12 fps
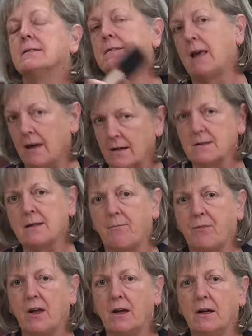saying
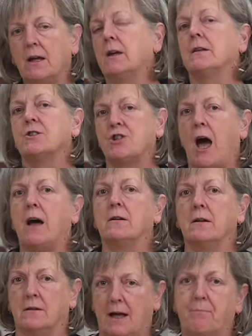something in the
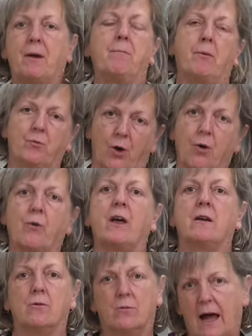chat and let people know
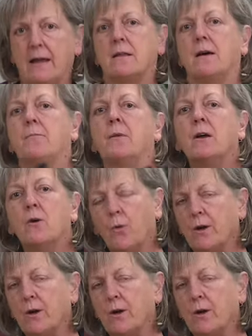that you like them,